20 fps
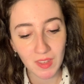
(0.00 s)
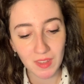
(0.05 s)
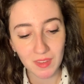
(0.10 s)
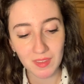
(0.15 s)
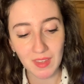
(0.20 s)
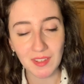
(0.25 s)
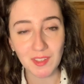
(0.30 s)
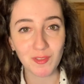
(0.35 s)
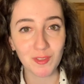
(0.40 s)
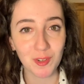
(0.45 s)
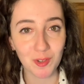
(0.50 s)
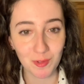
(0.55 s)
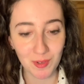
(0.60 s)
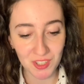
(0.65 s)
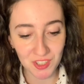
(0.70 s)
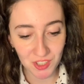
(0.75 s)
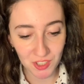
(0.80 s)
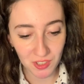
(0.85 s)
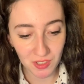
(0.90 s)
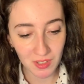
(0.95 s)
Thanks for your
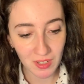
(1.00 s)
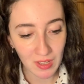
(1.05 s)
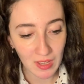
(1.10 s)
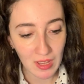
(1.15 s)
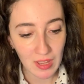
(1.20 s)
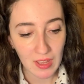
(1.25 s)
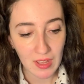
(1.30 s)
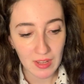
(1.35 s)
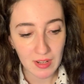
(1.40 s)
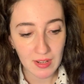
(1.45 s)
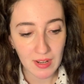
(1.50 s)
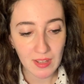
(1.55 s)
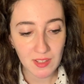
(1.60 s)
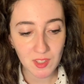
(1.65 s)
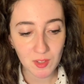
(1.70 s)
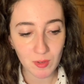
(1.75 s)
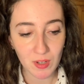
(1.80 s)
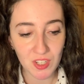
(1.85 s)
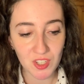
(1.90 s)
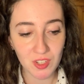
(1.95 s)
question. Next
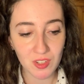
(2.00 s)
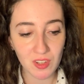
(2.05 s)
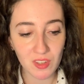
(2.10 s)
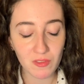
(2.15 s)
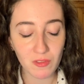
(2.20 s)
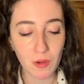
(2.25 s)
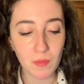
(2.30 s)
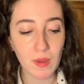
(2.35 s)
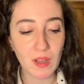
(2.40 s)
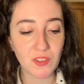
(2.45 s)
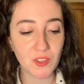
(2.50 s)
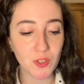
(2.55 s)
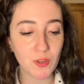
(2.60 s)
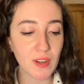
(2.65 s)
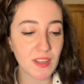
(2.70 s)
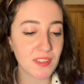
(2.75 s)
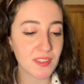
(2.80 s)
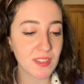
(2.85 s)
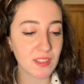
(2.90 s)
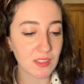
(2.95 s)
question is from
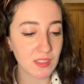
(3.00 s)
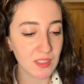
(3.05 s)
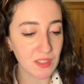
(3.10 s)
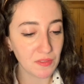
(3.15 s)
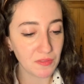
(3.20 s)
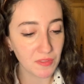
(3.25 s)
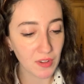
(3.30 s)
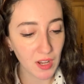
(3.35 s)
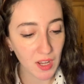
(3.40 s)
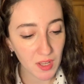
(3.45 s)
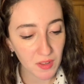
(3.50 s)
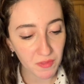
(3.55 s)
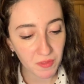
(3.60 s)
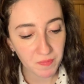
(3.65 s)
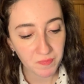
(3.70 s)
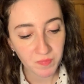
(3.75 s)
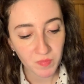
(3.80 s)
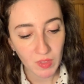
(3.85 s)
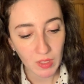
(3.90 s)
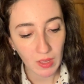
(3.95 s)
Andrea65,
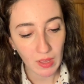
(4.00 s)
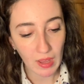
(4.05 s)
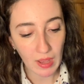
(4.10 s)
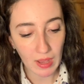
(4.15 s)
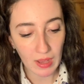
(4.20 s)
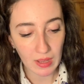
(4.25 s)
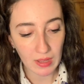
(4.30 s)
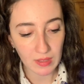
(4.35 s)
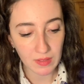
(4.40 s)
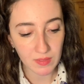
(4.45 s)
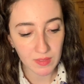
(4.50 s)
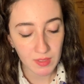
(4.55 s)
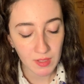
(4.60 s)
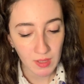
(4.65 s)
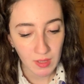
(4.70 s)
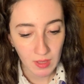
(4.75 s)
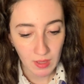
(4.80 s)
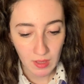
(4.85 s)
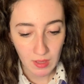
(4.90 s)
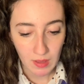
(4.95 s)
and
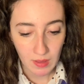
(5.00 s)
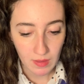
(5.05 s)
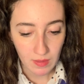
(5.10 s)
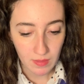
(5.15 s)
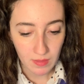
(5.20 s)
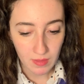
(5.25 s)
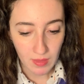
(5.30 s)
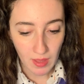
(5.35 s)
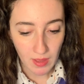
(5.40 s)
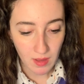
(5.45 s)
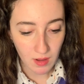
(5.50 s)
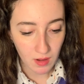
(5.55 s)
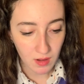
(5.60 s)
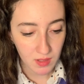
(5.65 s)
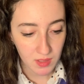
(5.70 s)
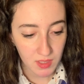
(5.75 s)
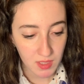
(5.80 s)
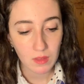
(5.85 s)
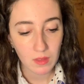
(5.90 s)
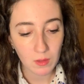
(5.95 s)
they
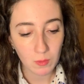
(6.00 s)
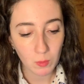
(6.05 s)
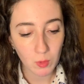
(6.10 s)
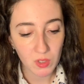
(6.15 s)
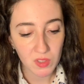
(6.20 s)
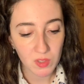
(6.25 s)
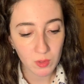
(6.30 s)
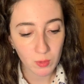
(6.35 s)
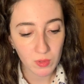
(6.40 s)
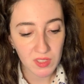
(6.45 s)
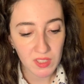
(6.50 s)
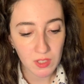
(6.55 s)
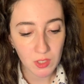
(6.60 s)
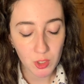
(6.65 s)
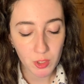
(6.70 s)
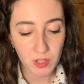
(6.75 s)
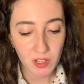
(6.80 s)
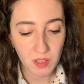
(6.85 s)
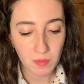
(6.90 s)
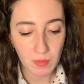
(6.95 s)
ask, what's always
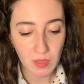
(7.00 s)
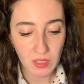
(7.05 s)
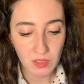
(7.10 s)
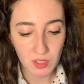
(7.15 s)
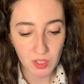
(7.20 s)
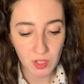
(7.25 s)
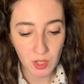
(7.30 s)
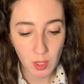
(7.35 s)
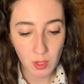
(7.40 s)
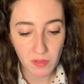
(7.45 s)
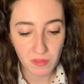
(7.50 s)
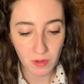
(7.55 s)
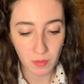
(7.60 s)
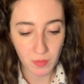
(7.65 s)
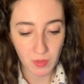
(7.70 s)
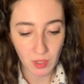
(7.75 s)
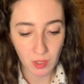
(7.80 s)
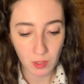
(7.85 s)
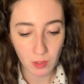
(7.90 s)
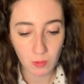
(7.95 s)
intrigued me to know from
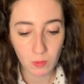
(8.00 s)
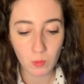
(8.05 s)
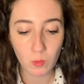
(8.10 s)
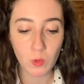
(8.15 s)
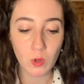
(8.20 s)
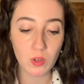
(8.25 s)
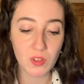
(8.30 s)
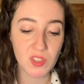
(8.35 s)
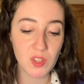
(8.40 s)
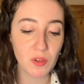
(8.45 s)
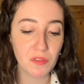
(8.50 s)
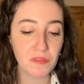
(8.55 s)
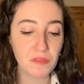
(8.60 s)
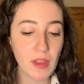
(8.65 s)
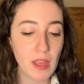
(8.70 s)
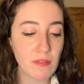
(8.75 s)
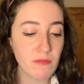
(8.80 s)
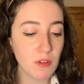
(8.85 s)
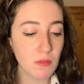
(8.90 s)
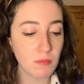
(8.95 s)
you, what is your
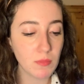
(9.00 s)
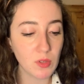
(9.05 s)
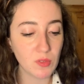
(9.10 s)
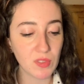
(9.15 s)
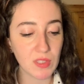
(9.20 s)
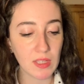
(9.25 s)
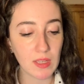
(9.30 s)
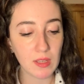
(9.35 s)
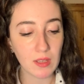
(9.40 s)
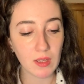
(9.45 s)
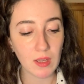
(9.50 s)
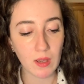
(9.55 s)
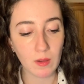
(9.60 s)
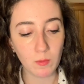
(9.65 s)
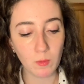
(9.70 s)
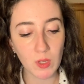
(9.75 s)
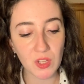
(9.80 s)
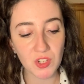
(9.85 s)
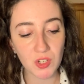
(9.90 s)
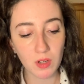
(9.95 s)
favourite music and
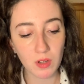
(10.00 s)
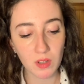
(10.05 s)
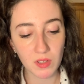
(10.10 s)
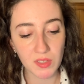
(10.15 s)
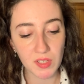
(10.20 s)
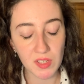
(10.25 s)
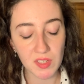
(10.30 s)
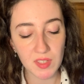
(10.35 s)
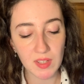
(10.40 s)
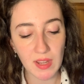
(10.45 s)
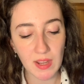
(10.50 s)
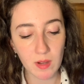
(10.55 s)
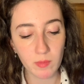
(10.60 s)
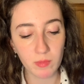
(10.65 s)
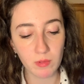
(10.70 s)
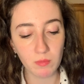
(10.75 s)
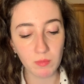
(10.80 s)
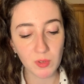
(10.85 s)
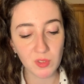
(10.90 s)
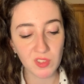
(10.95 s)
which artist,
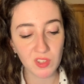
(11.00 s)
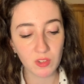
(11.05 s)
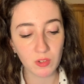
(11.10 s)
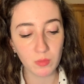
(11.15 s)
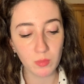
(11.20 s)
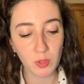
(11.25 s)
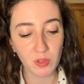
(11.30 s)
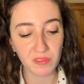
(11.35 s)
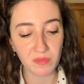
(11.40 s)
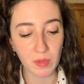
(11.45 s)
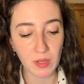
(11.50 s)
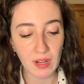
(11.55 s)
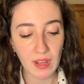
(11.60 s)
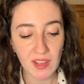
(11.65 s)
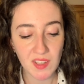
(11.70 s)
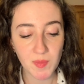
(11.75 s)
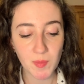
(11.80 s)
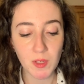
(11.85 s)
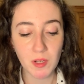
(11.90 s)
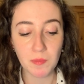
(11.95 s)
album, musical movement
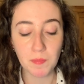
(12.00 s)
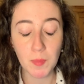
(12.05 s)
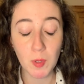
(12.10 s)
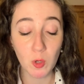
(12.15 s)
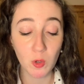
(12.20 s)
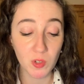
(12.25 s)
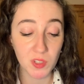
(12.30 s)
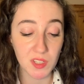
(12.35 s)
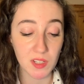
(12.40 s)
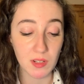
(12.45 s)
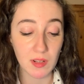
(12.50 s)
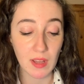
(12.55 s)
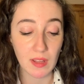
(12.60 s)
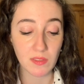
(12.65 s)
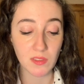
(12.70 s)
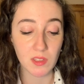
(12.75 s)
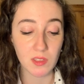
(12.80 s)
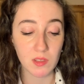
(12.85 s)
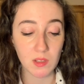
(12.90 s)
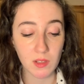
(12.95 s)
has been important
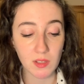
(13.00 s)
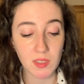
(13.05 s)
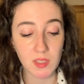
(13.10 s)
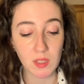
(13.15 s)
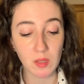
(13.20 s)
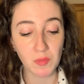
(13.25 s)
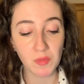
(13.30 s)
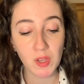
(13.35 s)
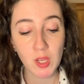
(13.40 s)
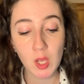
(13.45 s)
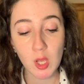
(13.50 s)
and decisive